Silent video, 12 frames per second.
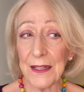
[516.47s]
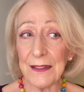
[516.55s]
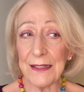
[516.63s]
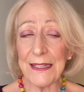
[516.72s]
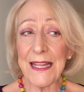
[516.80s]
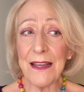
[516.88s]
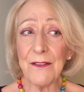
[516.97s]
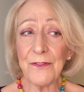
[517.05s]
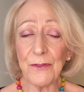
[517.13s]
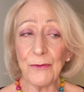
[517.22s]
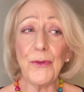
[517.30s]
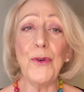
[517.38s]
leave
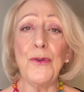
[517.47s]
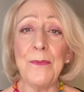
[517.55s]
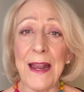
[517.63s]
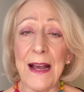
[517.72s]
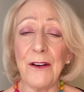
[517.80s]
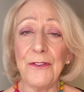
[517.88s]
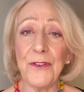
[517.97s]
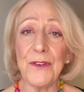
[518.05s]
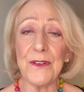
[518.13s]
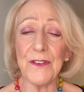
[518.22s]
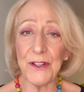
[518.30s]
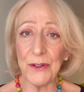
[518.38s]
room now for
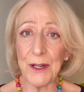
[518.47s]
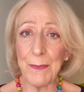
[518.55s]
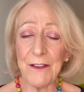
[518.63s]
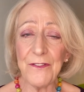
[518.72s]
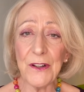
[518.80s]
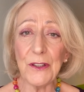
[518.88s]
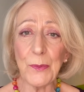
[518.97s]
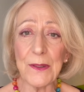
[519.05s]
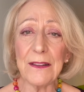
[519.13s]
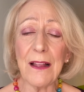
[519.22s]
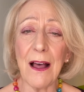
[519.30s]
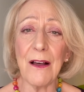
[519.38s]
you to be filled with
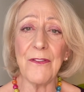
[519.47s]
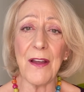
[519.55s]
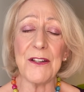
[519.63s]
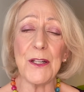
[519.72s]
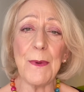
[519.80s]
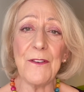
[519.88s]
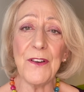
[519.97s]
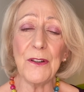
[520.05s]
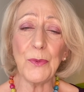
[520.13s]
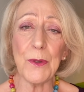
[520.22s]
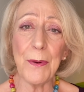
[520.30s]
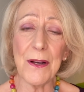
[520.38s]
love and to be
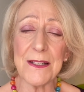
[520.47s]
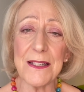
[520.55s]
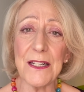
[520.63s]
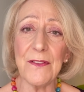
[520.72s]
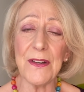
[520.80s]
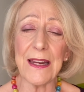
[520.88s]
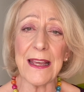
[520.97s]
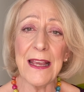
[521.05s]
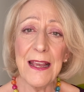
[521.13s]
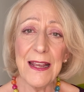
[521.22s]
filled with positivity.